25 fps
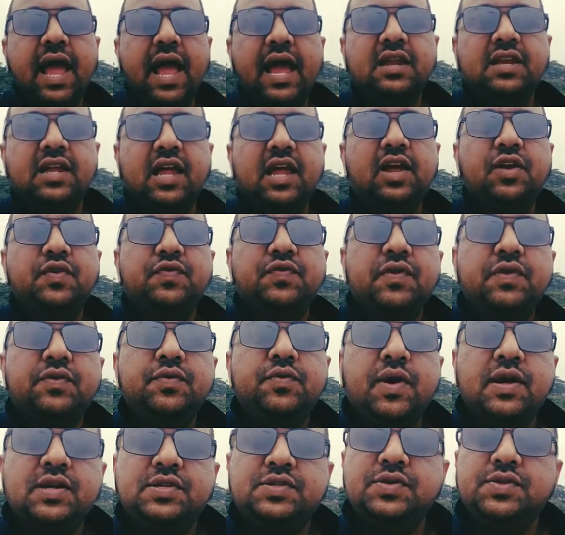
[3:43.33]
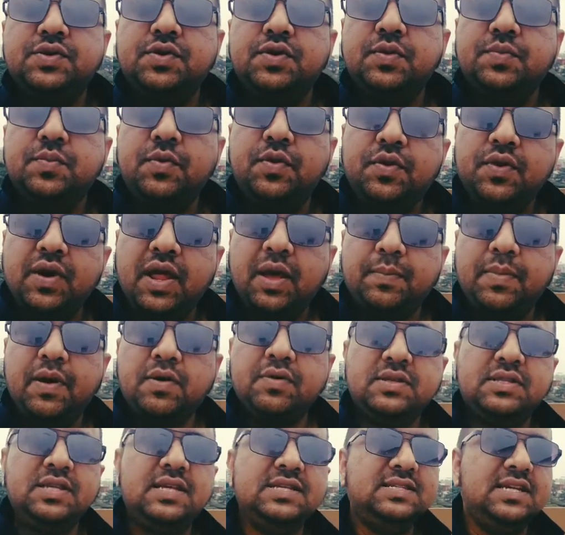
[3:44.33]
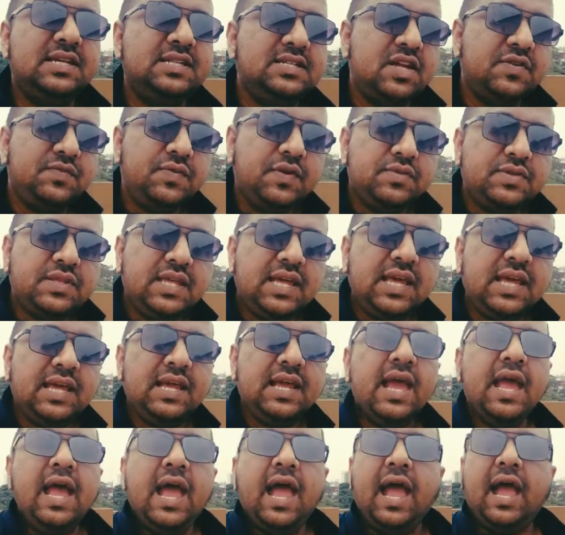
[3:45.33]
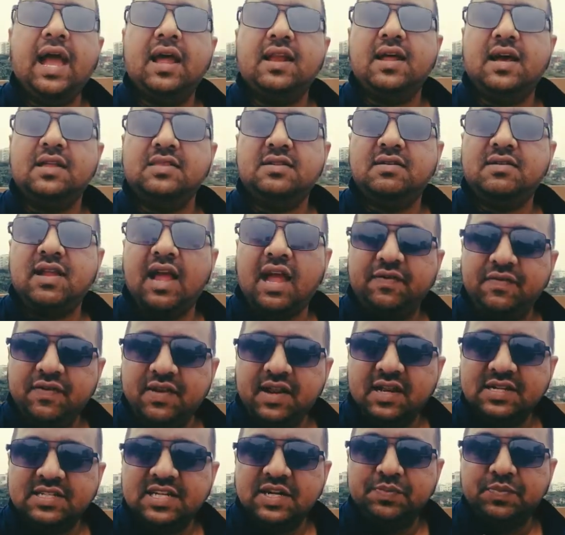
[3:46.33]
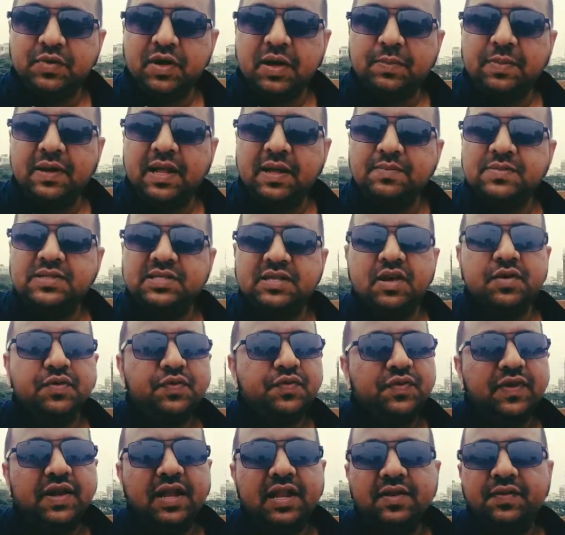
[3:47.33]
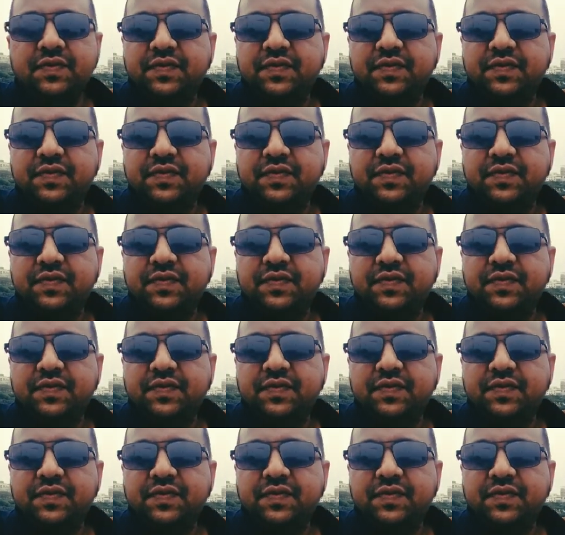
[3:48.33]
And if you want to know more about this interview thing and other life related problems, feel